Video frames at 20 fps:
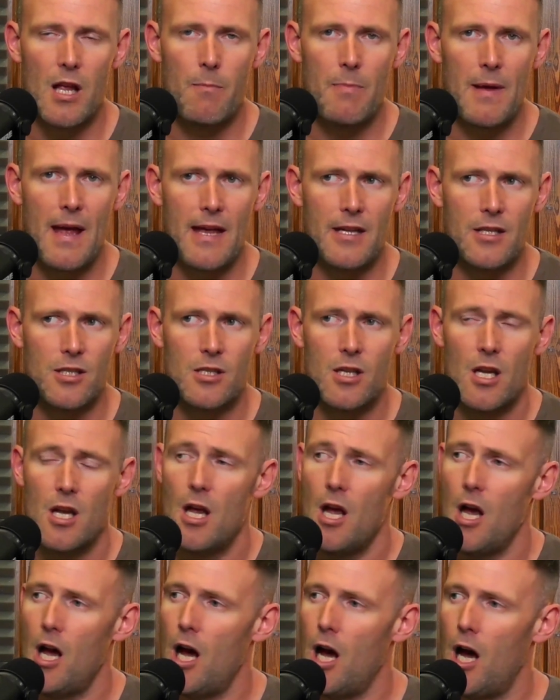best.
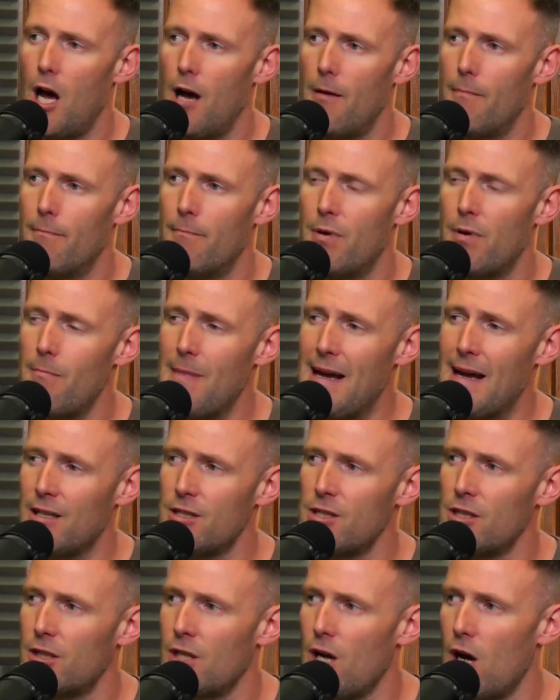But
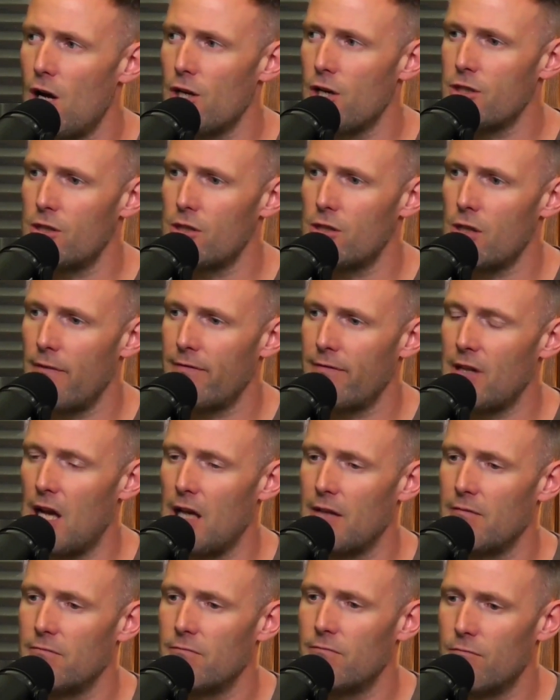maggots and casters I've
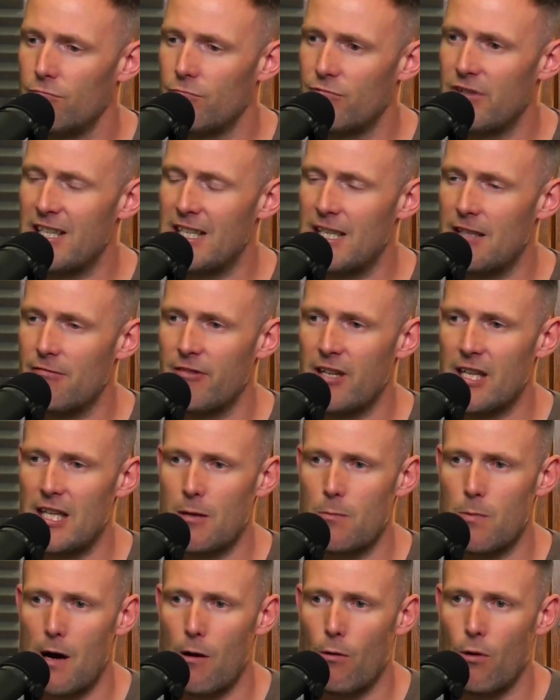done really, really
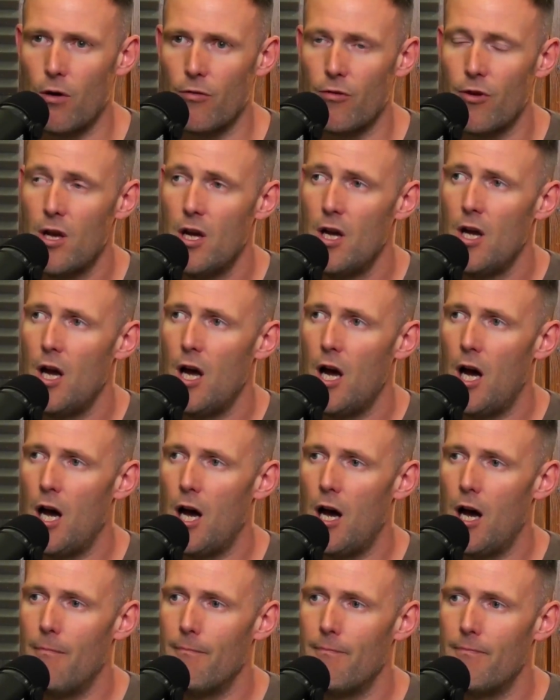well on.
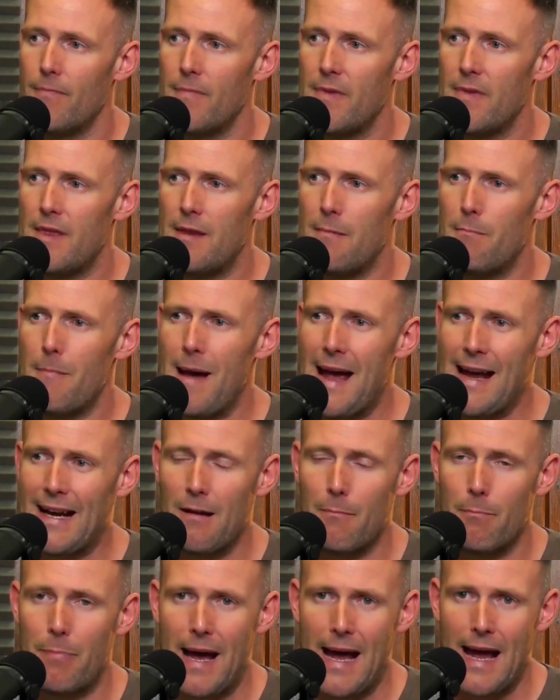The
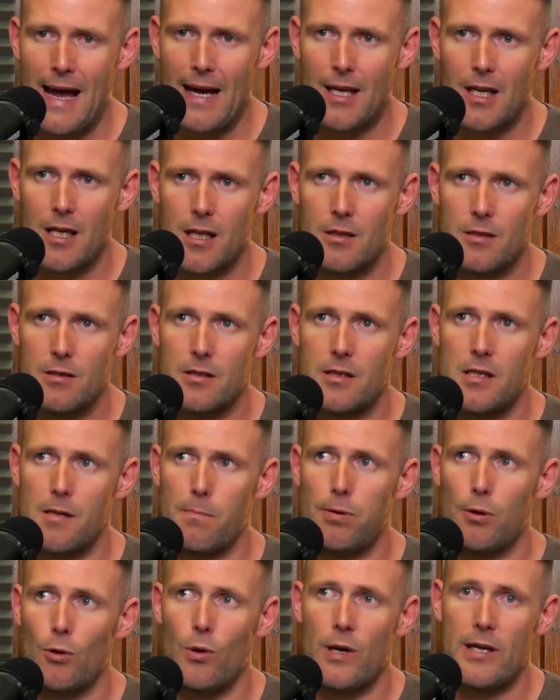maggot bag
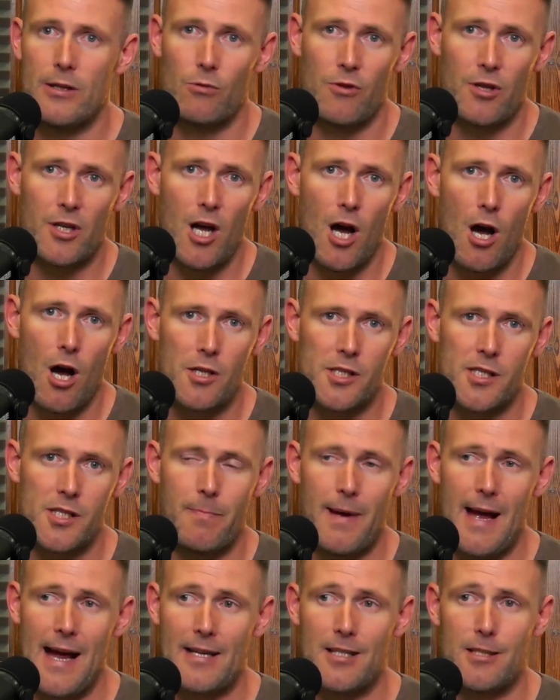deployed, or the caster
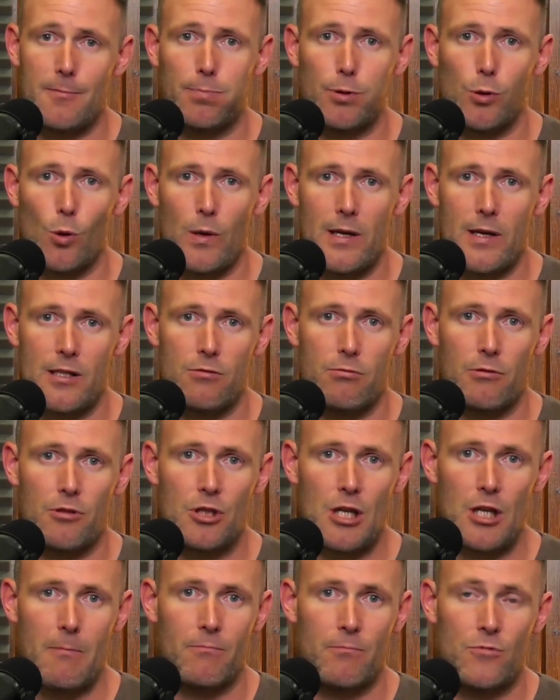bag deployed to a
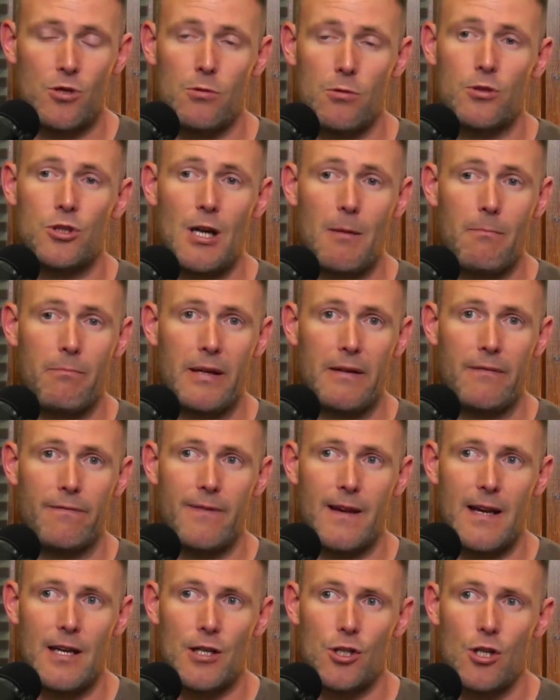jumping
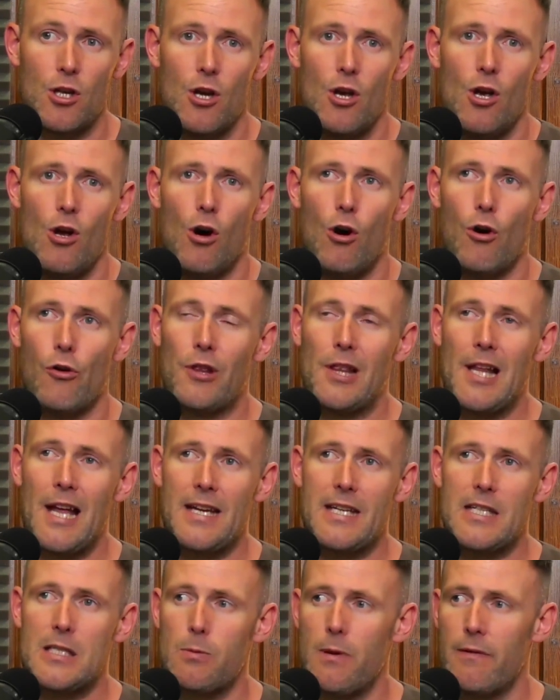fish on
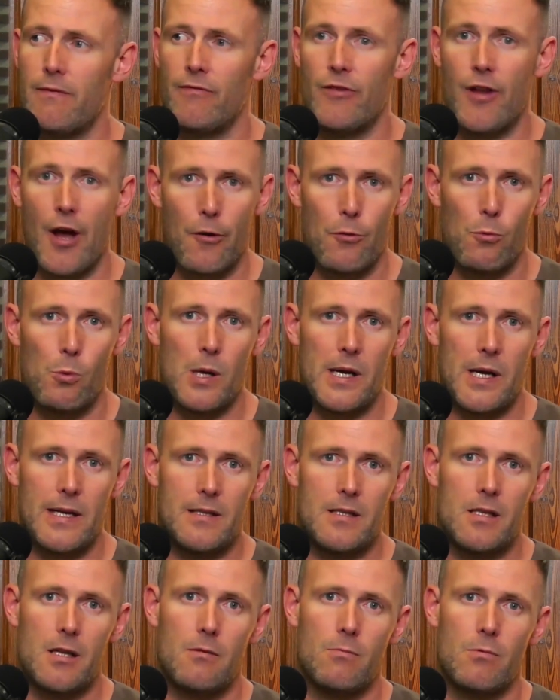lakes with no
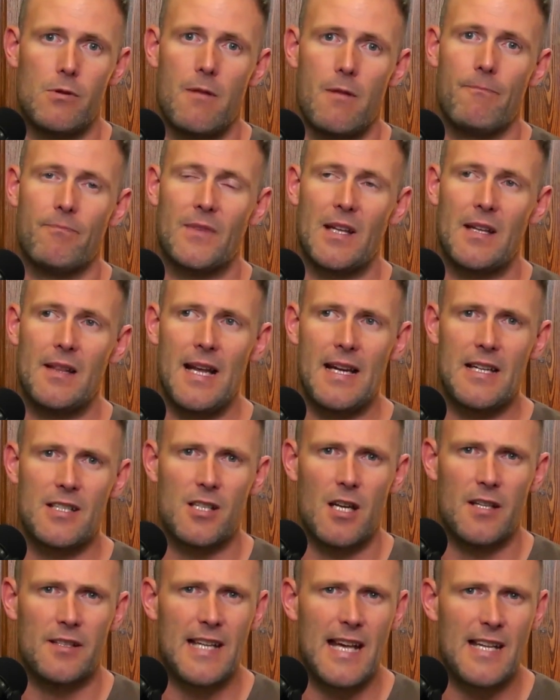weed, so lakes
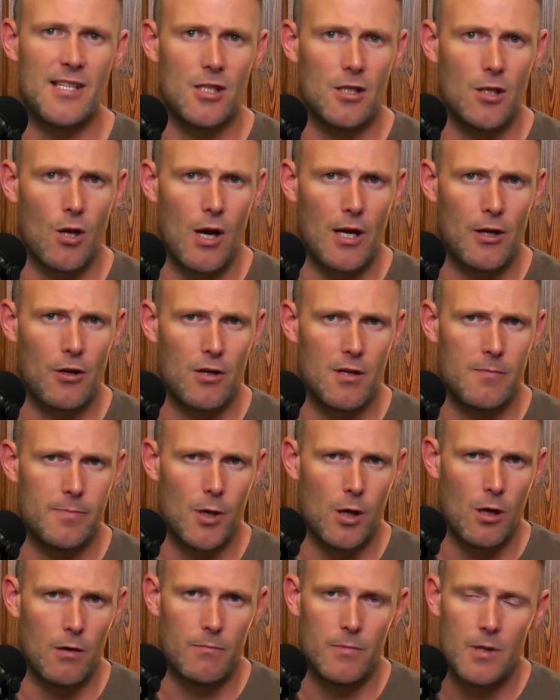that are desert-like on the
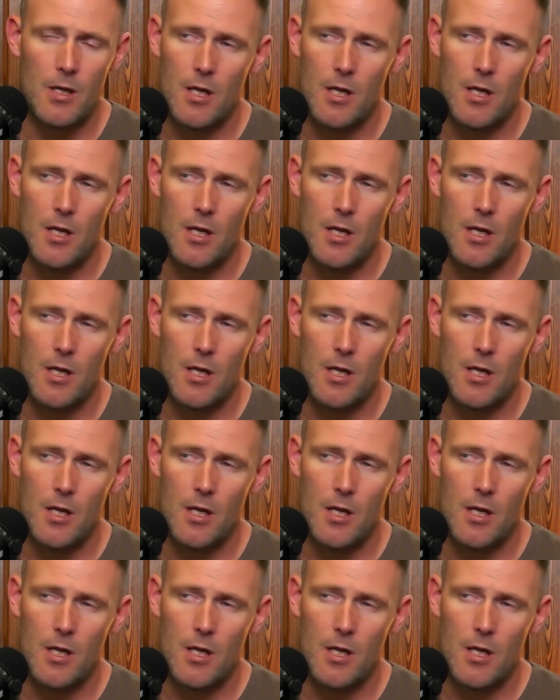bottom,